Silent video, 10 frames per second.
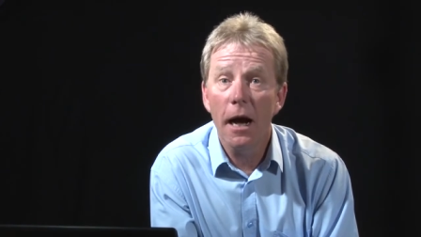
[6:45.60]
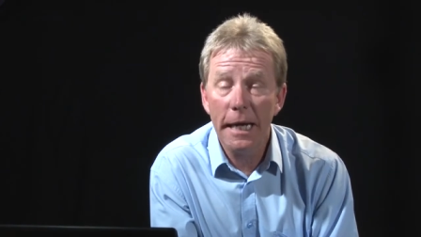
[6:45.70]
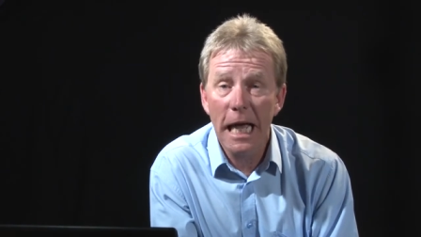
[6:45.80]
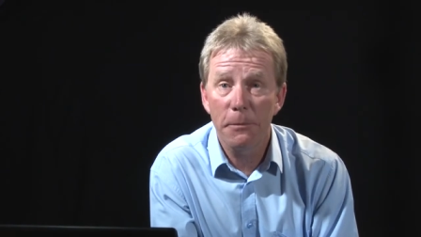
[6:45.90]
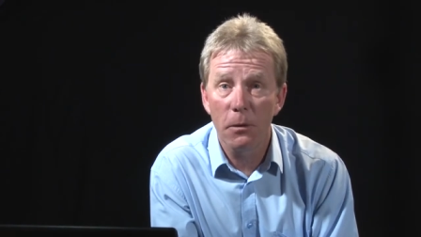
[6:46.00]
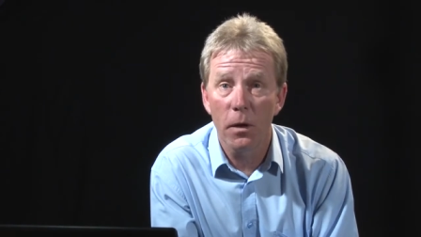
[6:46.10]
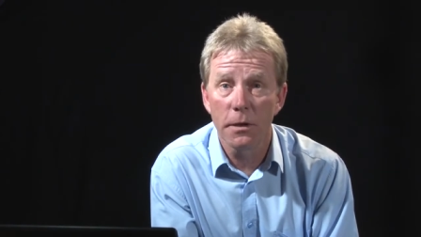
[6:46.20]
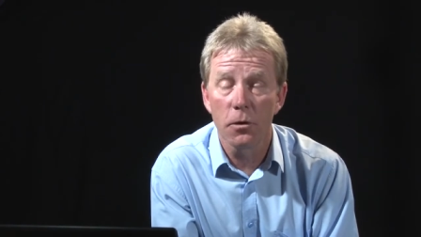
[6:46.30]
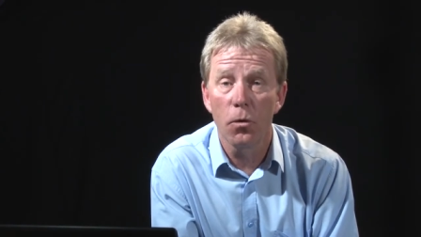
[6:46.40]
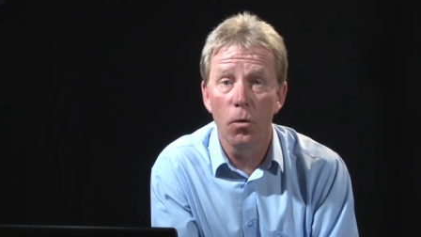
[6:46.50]
unhappy
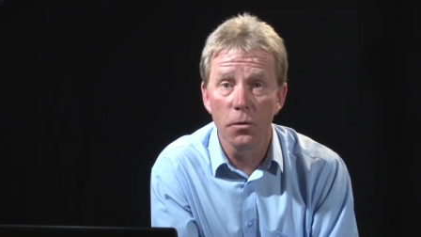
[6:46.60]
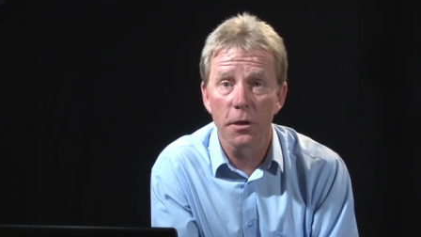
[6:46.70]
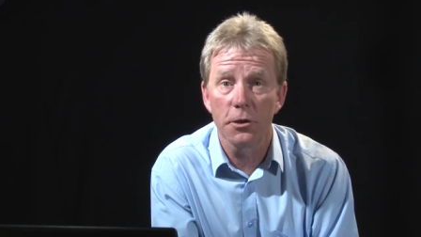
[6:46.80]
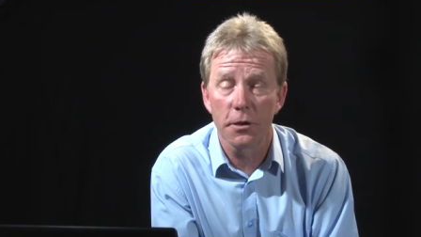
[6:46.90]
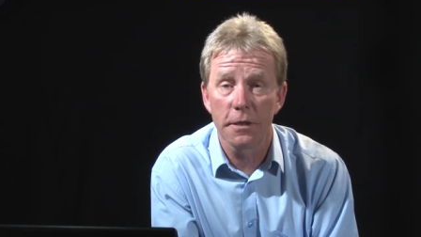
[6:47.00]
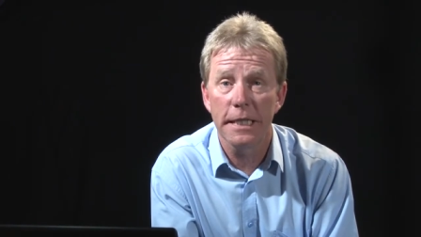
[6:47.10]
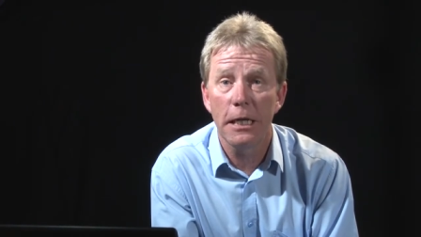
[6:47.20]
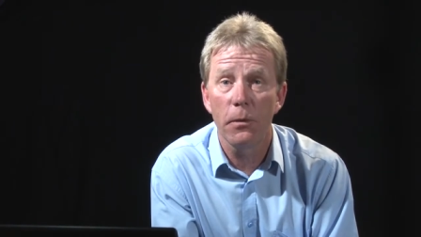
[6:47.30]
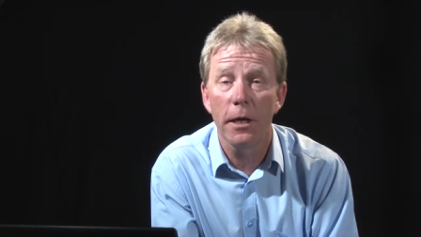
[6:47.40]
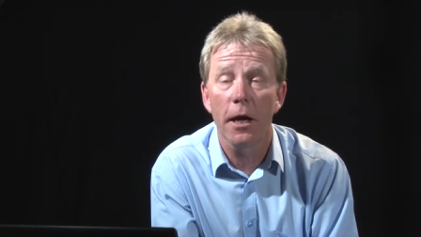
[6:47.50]
ones are also just as
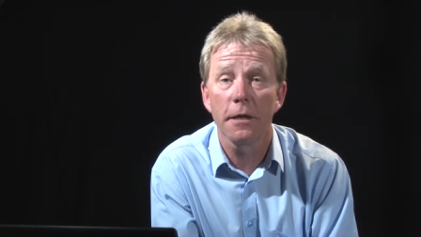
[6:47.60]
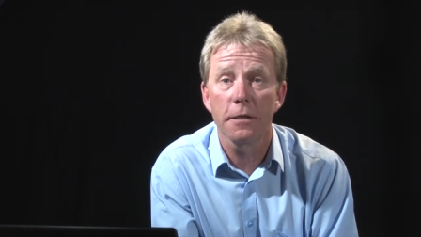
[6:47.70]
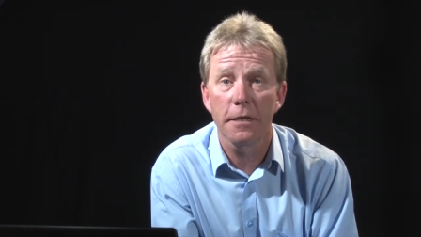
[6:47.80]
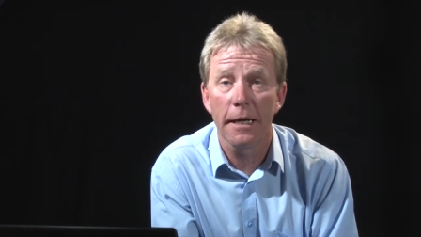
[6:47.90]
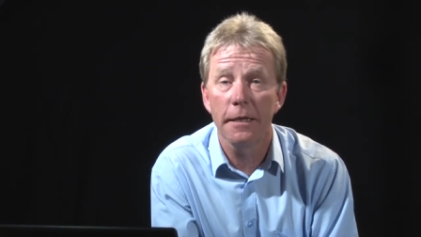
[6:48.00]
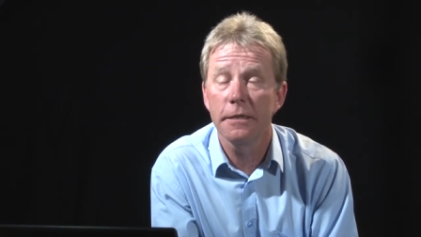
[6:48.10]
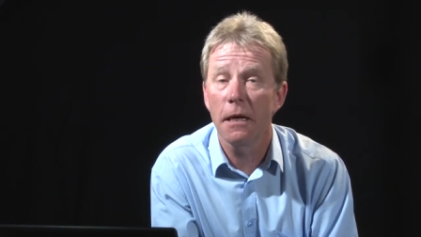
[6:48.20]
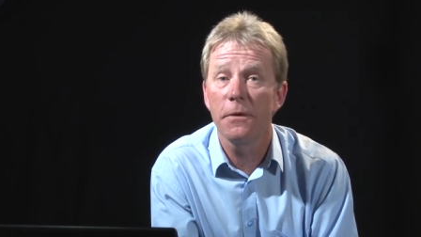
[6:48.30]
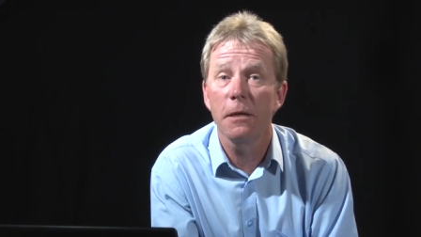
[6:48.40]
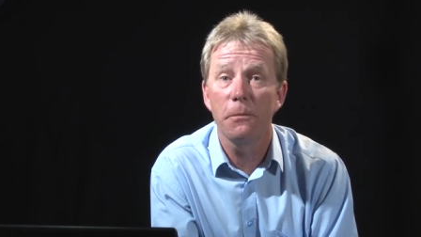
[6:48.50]
equally going to say
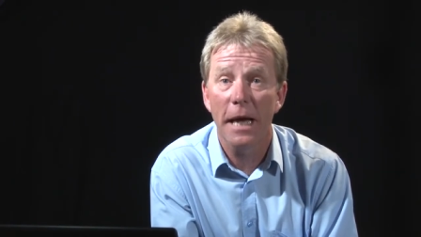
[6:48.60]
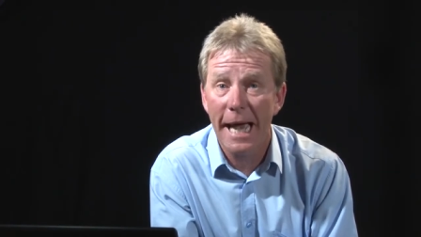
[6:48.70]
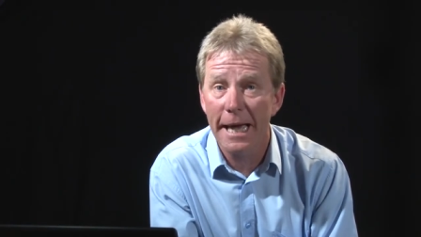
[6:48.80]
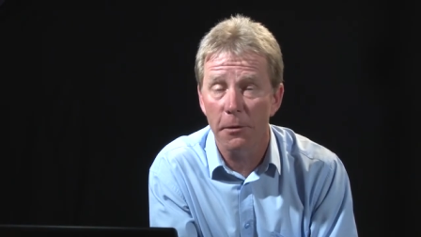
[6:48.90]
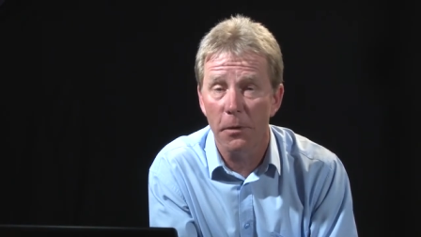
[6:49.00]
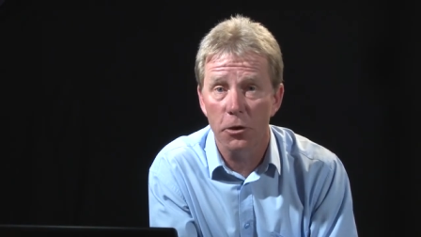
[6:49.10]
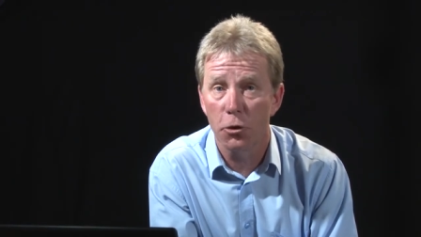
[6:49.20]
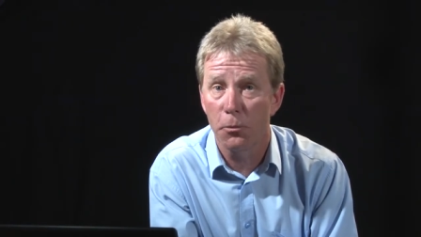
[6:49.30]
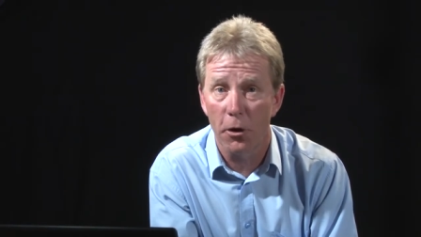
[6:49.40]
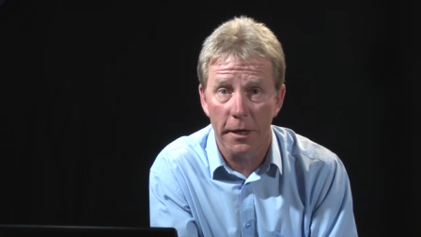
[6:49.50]
something bad about
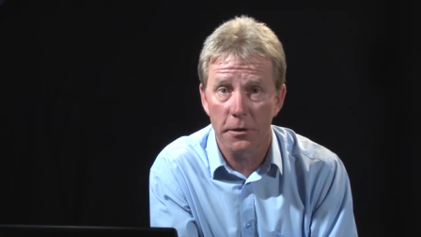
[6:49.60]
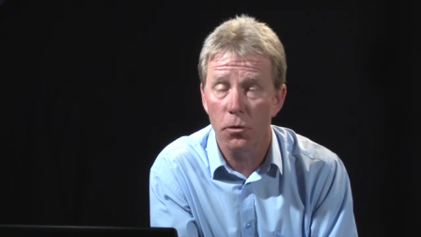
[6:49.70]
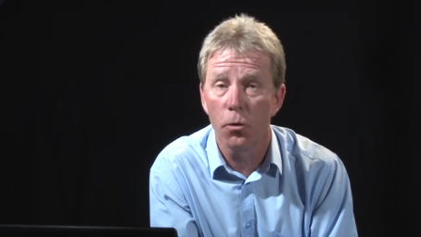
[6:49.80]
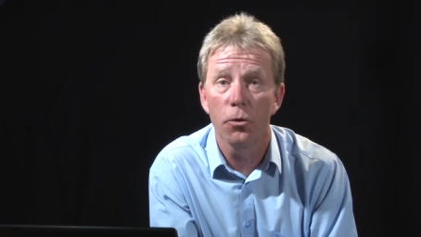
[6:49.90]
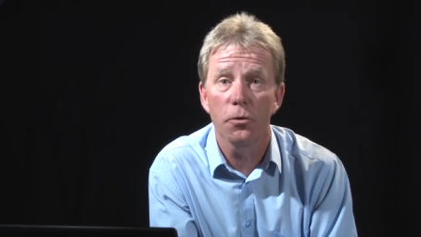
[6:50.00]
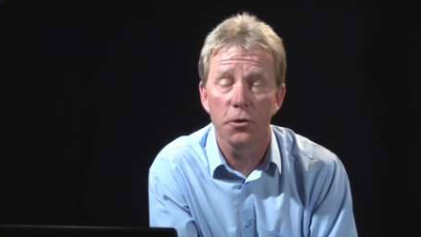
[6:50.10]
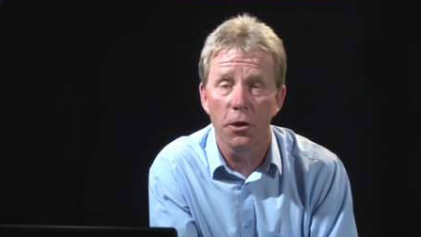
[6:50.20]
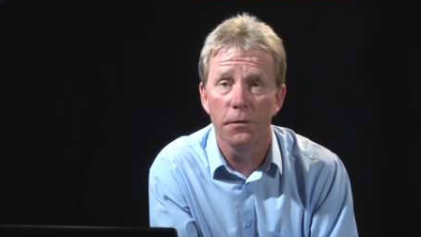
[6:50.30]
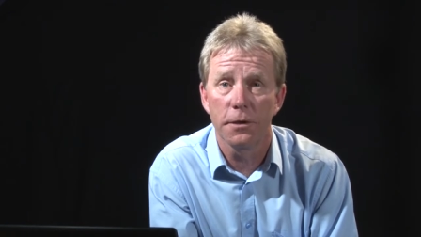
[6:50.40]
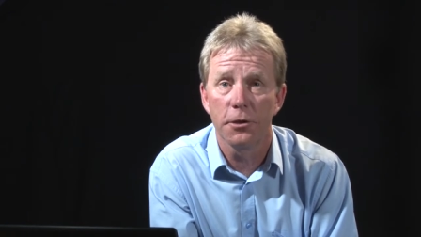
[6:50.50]
your products or your
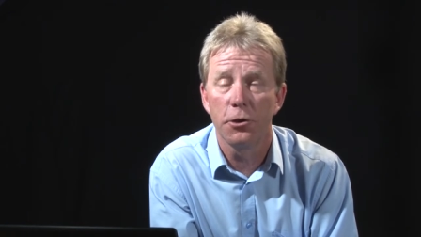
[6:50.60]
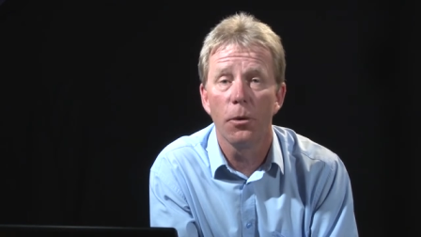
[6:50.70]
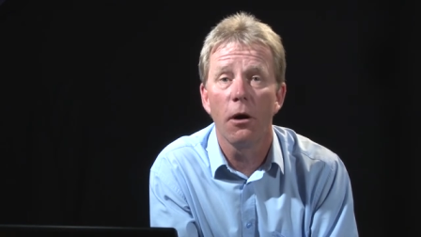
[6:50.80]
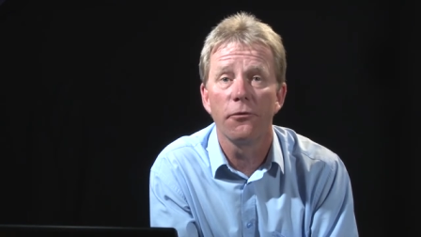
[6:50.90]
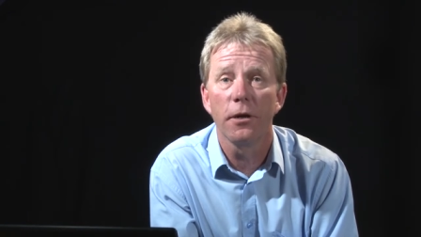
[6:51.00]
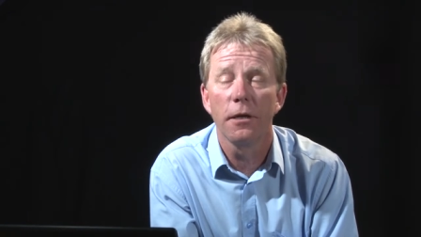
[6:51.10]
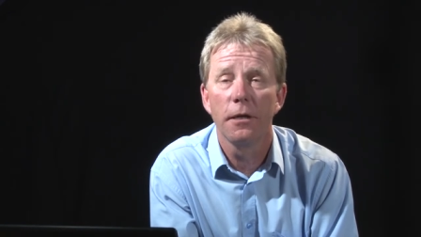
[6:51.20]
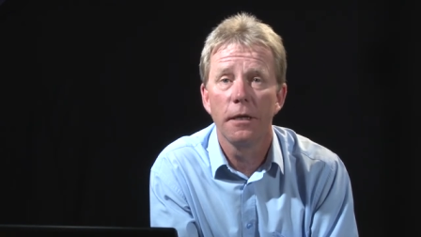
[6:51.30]
service that you offer.